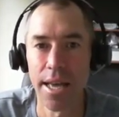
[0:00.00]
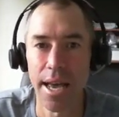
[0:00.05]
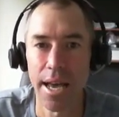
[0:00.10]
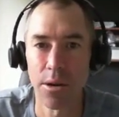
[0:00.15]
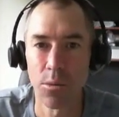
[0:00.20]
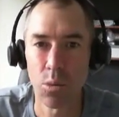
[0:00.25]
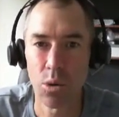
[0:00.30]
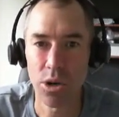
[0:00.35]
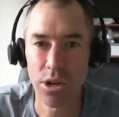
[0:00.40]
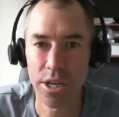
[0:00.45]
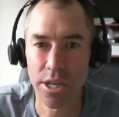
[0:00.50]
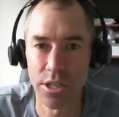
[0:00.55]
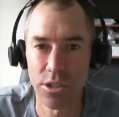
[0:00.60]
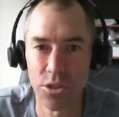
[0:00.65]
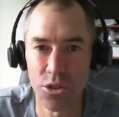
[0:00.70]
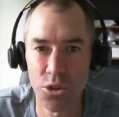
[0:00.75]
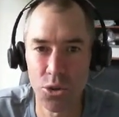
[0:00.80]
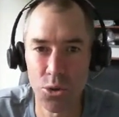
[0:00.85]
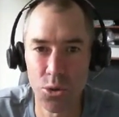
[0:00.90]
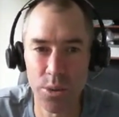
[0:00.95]
And what I
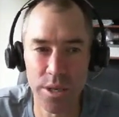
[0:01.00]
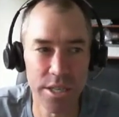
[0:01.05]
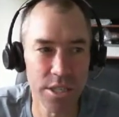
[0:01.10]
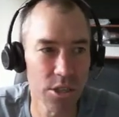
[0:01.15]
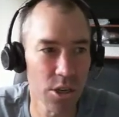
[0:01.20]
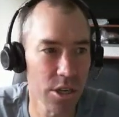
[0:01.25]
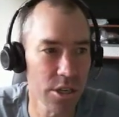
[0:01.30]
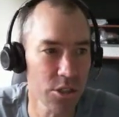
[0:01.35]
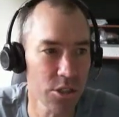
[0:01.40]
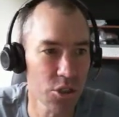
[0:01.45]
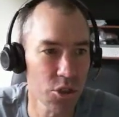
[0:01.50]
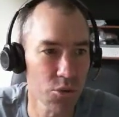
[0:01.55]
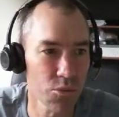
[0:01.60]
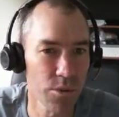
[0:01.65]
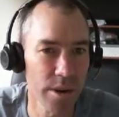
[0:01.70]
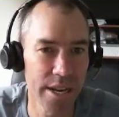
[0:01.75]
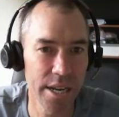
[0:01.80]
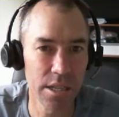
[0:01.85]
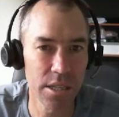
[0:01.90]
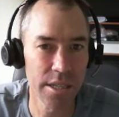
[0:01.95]
can do is I can
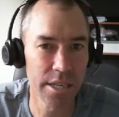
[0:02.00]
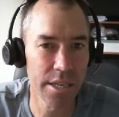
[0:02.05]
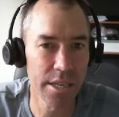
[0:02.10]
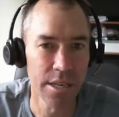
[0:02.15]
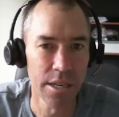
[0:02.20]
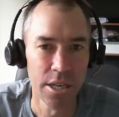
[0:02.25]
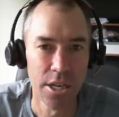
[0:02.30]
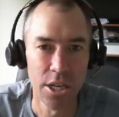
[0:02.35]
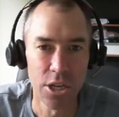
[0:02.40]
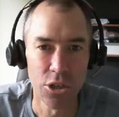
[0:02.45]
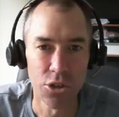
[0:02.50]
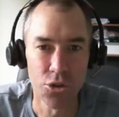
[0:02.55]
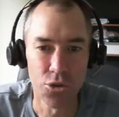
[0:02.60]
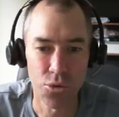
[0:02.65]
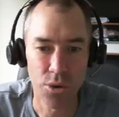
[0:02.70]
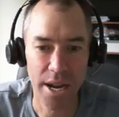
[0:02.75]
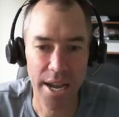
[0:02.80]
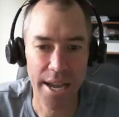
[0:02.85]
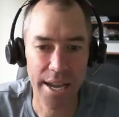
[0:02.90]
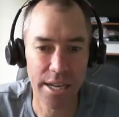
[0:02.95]
directly
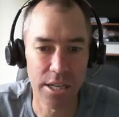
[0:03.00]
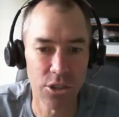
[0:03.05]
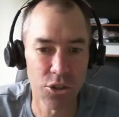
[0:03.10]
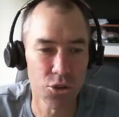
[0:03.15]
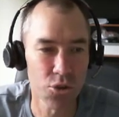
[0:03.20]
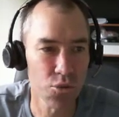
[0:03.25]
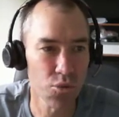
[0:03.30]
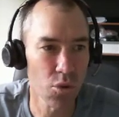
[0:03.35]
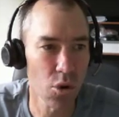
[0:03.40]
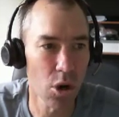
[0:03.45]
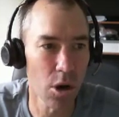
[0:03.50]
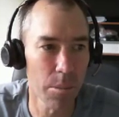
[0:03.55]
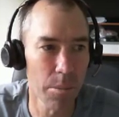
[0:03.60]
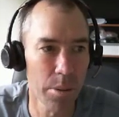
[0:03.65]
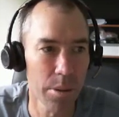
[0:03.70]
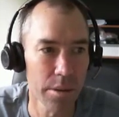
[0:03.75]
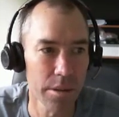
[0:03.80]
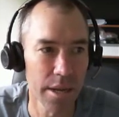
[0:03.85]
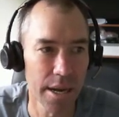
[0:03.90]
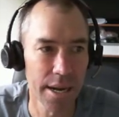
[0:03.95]
drag and
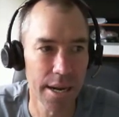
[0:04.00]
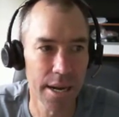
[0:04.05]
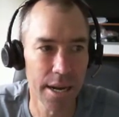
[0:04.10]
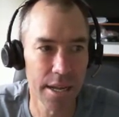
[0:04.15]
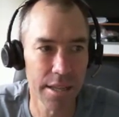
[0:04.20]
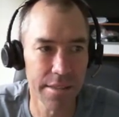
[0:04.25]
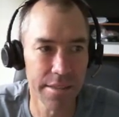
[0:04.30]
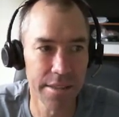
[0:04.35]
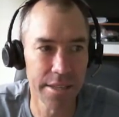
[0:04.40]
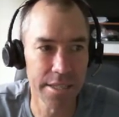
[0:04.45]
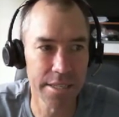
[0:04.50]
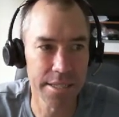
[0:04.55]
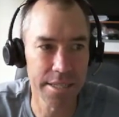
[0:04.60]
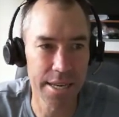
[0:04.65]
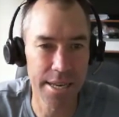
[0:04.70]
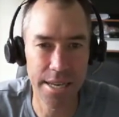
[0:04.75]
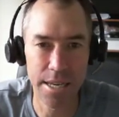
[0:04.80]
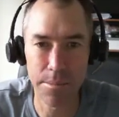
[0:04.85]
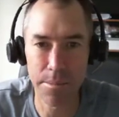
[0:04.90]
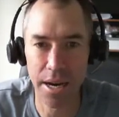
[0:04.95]
drop uh, this
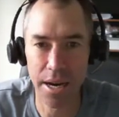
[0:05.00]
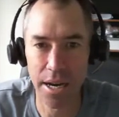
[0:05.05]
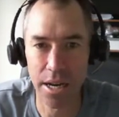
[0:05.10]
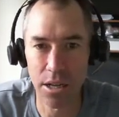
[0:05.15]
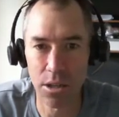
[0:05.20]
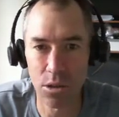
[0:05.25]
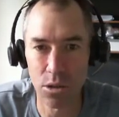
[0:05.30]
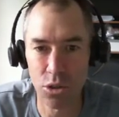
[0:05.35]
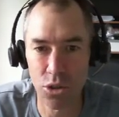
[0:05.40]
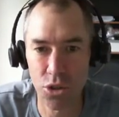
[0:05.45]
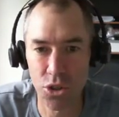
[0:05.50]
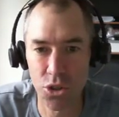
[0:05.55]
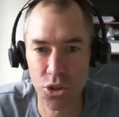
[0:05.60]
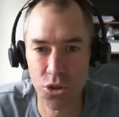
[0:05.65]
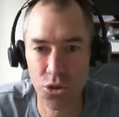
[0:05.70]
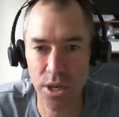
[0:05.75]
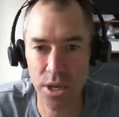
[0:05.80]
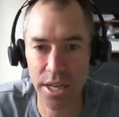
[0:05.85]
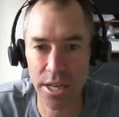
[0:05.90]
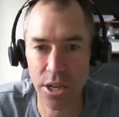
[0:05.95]
email
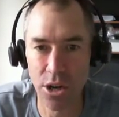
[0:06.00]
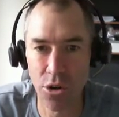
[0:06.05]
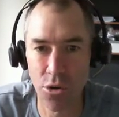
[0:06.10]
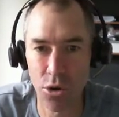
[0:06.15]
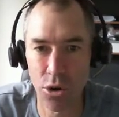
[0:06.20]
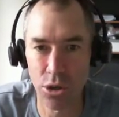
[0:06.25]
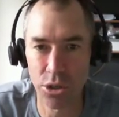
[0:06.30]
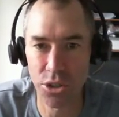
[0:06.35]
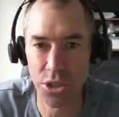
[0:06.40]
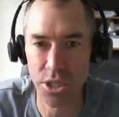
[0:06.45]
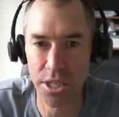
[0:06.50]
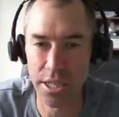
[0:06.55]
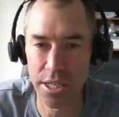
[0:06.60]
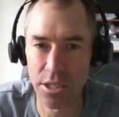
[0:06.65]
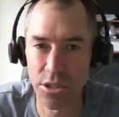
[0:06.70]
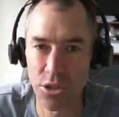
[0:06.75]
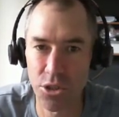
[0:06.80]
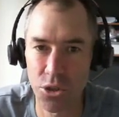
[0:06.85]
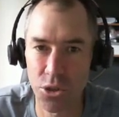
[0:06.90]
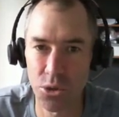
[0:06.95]
straight across
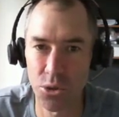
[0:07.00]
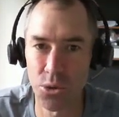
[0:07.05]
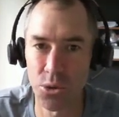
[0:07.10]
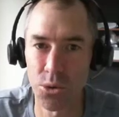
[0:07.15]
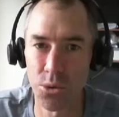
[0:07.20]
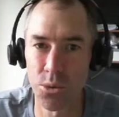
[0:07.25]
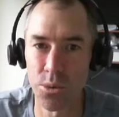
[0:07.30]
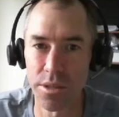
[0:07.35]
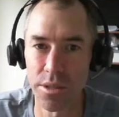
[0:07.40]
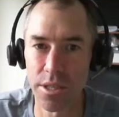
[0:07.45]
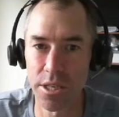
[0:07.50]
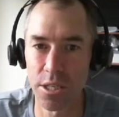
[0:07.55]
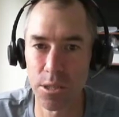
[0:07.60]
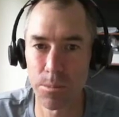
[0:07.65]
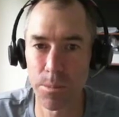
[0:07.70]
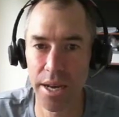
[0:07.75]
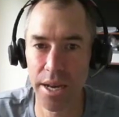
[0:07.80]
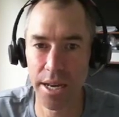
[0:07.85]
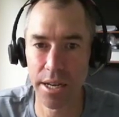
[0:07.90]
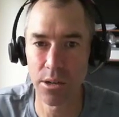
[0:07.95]
into this
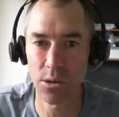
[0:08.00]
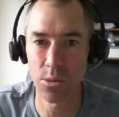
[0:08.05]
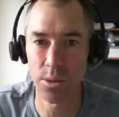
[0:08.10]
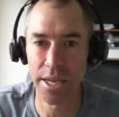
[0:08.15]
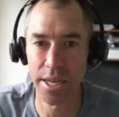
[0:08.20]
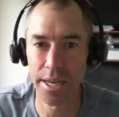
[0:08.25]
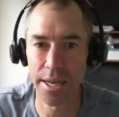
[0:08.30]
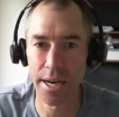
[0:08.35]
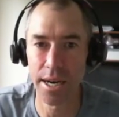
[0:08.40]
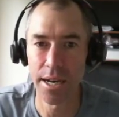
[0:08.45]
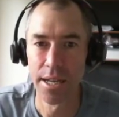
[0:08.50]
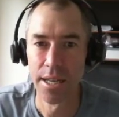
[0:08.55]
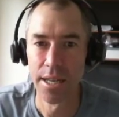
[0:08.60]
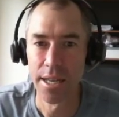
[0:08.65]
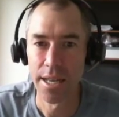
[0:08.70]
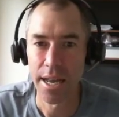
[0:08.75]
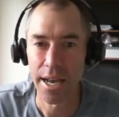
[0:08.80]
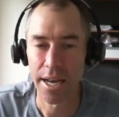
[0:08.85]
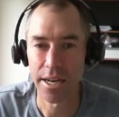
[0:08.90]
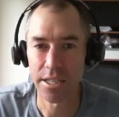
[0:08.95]
panel here,
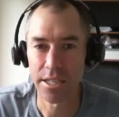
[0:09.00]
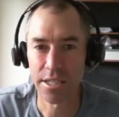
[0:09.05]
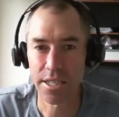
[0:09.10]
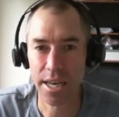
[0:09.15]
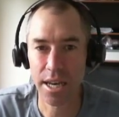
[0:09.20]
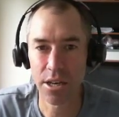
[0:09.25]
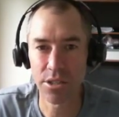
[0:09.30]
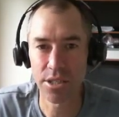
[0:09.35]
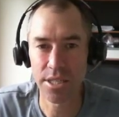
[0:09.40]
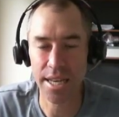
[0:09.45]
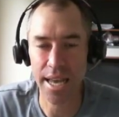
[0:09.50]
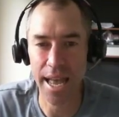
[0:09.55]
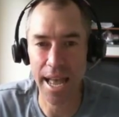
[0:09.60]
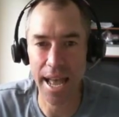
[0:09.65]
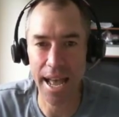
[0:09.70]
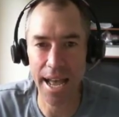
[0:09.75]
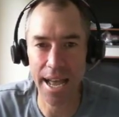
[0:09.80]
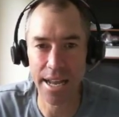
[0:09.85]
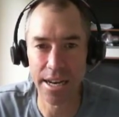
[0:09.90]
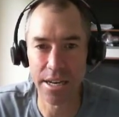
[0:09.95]
and it's going to
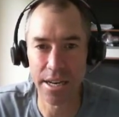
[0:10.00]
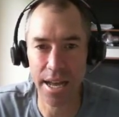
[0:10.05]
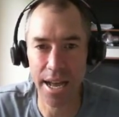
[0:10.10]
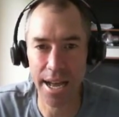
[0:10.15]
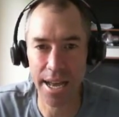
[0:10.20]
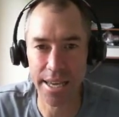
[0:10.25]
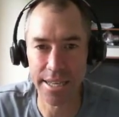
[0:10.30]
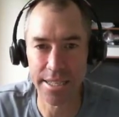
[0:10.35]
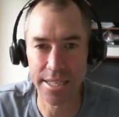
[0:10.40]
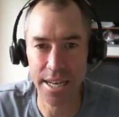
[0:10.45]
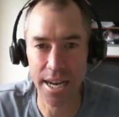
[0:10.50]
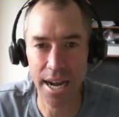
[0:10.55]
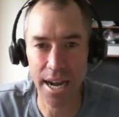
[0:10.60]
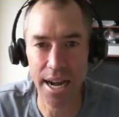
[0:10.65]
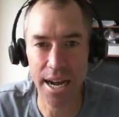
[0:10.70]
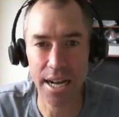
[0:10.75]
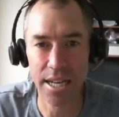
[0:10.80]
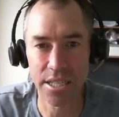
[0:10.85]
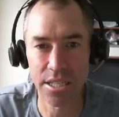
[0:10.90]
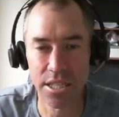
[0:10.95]
add a
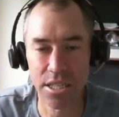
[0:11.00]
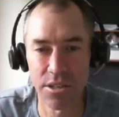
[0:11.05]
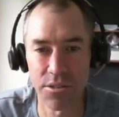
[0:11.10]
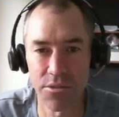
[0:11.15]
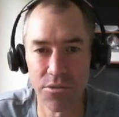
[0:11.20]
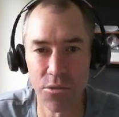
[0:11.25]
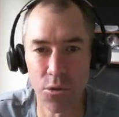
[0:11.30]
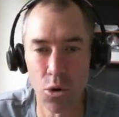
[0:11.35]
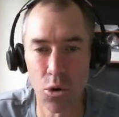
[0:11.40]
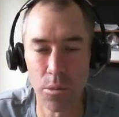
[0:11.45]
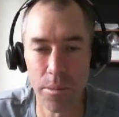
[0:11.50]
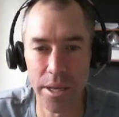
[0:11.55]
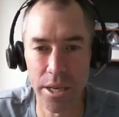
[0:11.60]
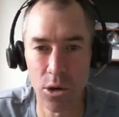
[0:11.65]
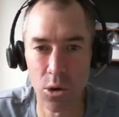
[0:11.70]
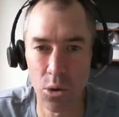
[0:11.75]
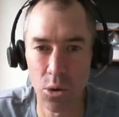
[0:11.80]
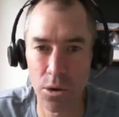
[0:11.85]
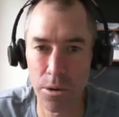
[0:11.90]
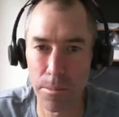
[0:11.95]
task for
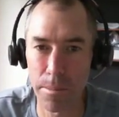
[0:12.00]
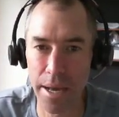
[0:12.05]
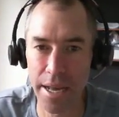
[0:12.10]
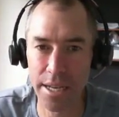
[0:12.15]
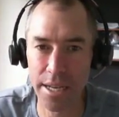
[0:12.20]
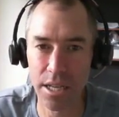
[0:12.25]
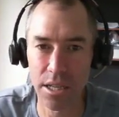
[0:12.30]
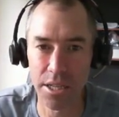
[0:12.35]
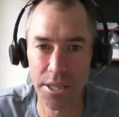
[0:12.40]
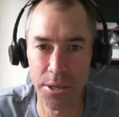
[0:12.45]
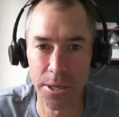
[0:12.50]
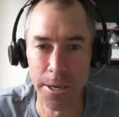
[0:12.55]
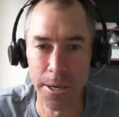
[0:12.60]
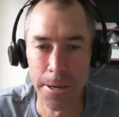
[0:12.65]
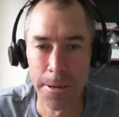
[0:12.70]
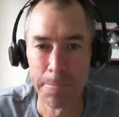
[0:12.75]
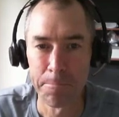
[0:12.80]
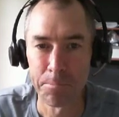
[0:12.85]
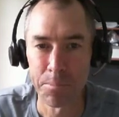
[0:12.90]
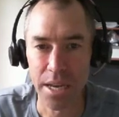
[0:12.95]
me automatically
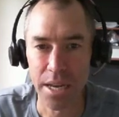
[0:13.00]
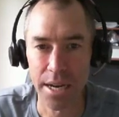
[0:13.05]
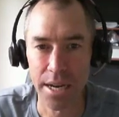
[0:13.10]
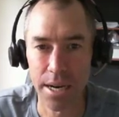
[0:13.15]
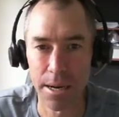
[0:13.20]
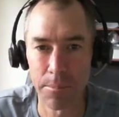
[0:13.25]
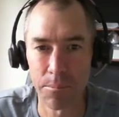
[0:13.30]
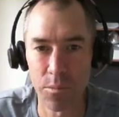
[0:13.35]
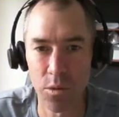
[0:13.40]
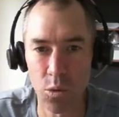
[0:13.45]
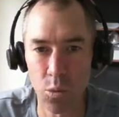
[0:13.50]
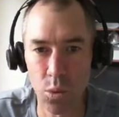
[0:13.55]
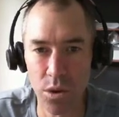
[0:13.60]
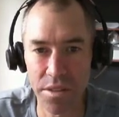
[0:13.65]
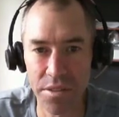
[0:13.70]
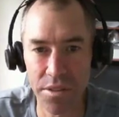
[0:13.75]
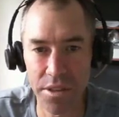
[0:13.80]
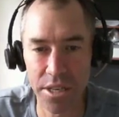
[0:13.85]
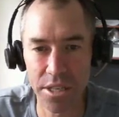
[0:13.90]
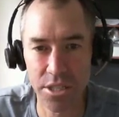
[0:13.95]
um,
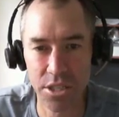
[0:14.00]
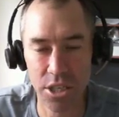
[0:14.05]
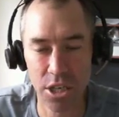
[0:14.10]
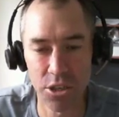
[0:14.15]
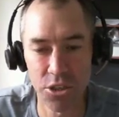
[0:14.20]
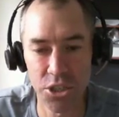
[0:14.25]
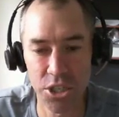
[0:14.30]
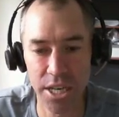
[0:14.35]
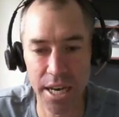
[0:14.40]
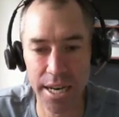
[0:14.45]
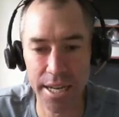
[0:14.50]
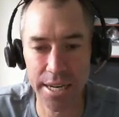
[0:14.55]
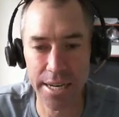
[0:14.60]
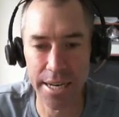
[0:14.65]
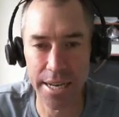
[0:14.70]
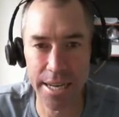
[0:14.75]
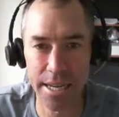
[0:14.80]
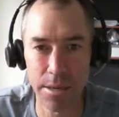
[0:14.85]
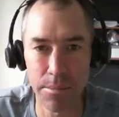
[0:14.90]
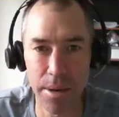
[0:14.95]
with the
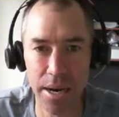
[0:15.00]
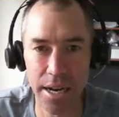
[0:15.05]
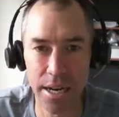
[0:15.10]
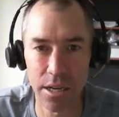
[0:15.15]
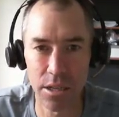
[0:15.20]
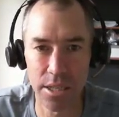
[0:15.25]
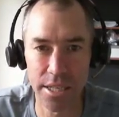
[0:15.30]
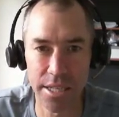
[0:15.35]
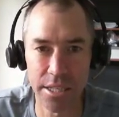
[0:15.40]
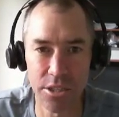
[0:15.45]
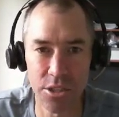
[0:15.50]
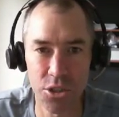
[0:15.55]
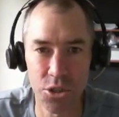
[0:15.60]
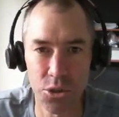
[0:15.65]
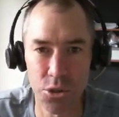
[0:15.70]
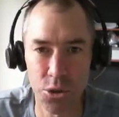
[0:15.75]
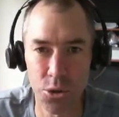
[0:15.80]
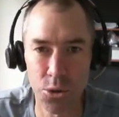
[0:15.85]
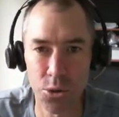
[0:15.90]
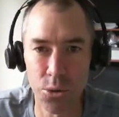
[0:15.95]
associated email in
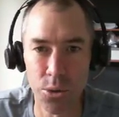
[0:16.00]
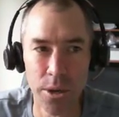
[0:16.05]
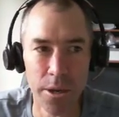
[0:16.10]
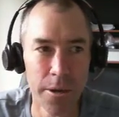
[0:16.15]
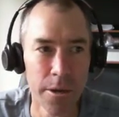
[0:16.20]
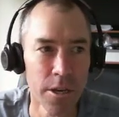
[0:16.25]
to do.